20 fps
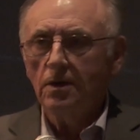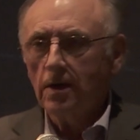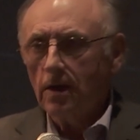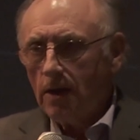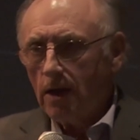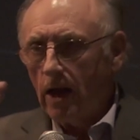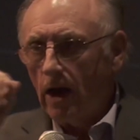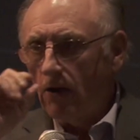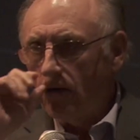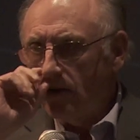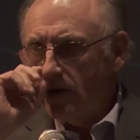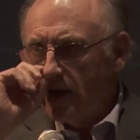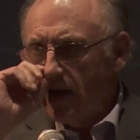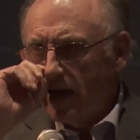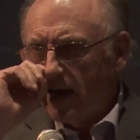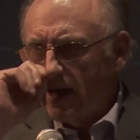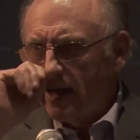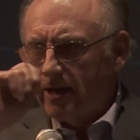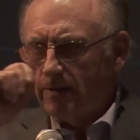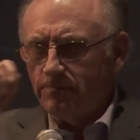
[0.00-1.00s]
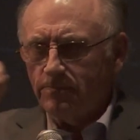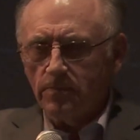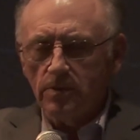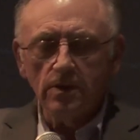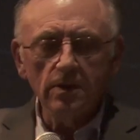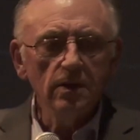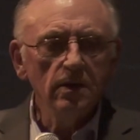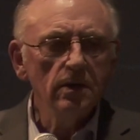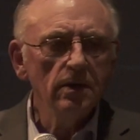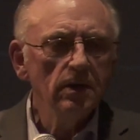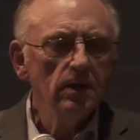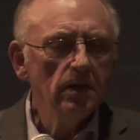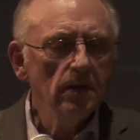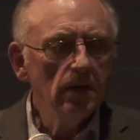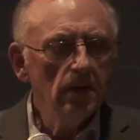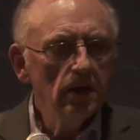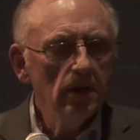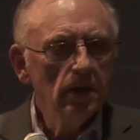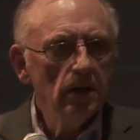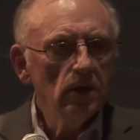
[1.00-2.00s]
Carol and I get up to
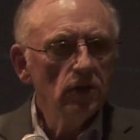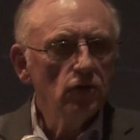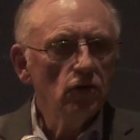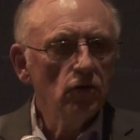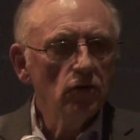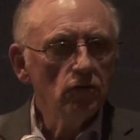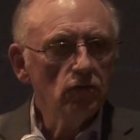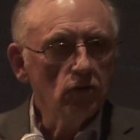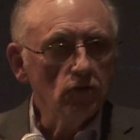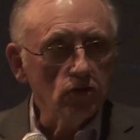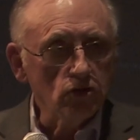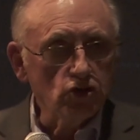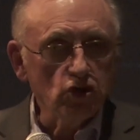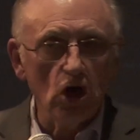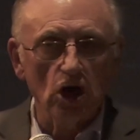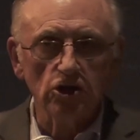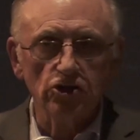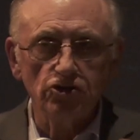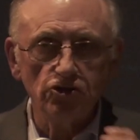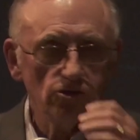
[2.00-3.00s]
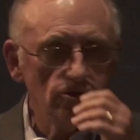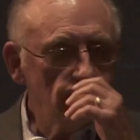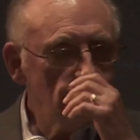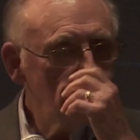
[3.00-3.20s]
the church.